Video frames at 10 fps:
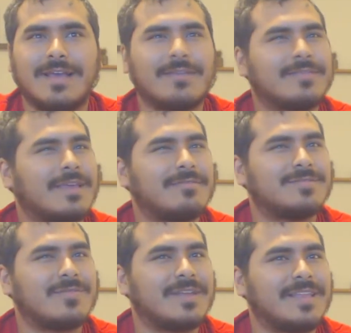I don't think it was
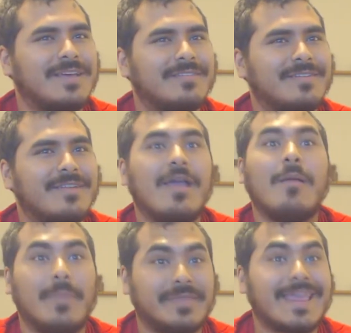2011.
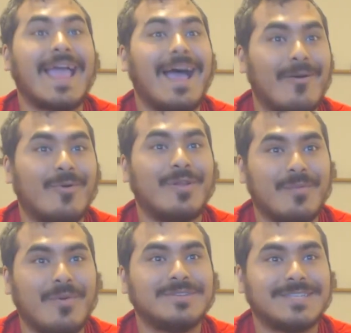But they had one of the
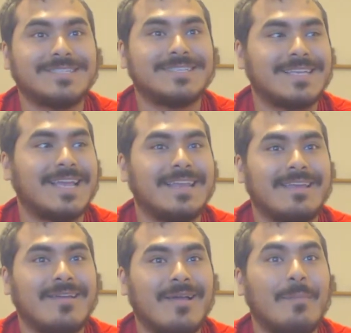most entertaining,
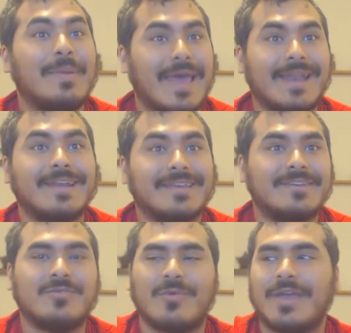but not in a
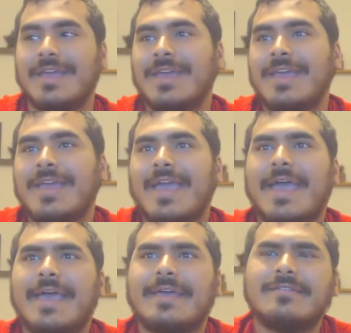good way.
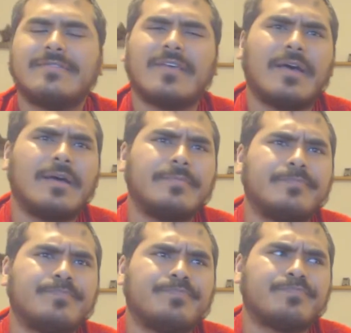And
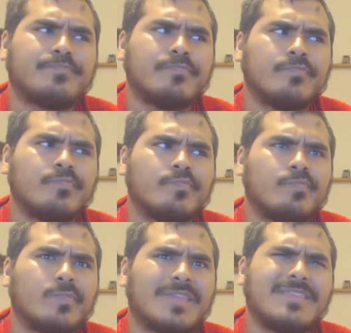
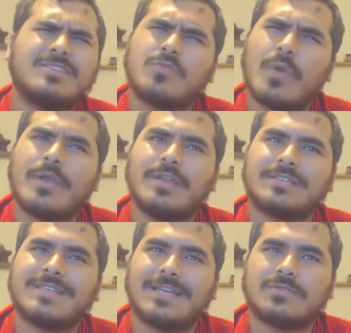I think Square
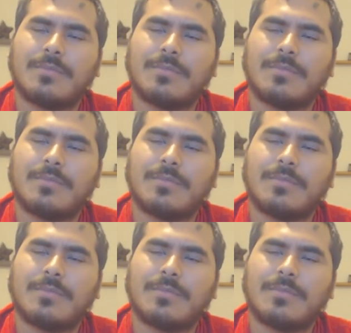Enix has one.